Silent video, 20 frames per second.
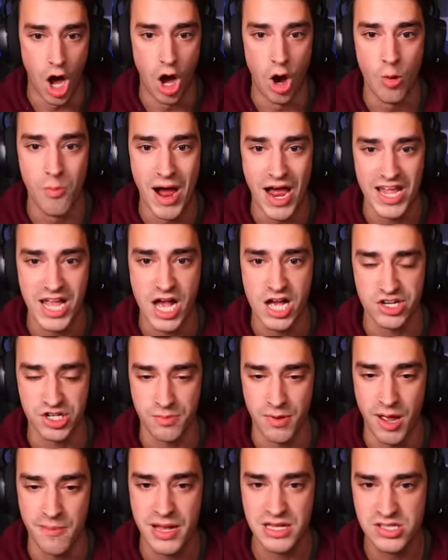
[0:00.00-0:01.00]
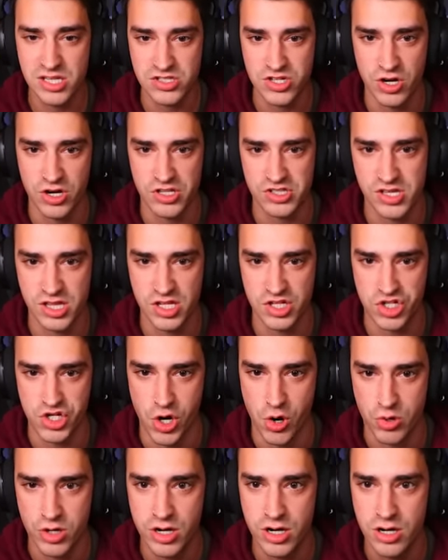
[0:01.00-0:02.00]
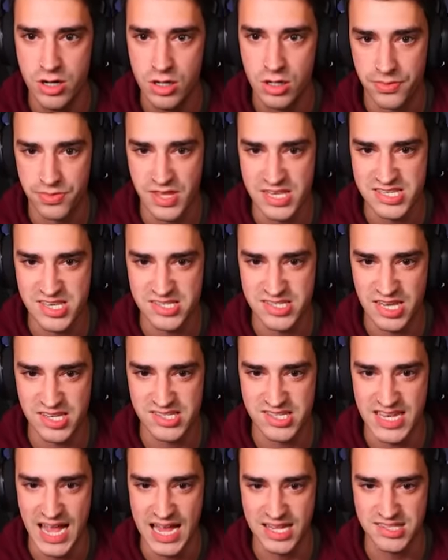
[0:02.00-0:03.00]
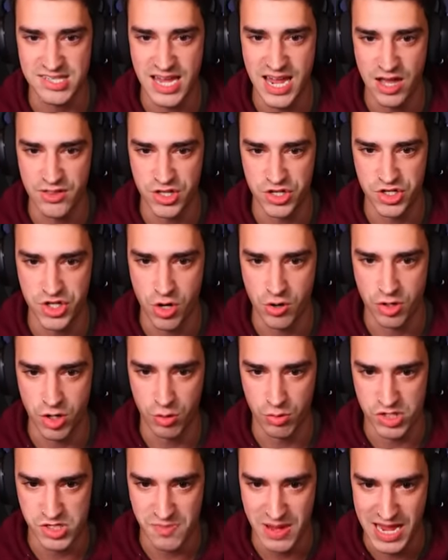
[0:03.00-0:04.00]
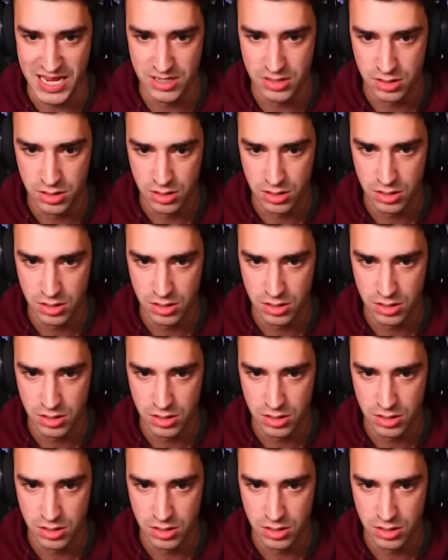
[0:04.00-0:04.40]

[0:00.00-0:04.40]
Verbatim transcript: oh my gosh, am I about to turn into the Joker? This is exactly how the Joker was made.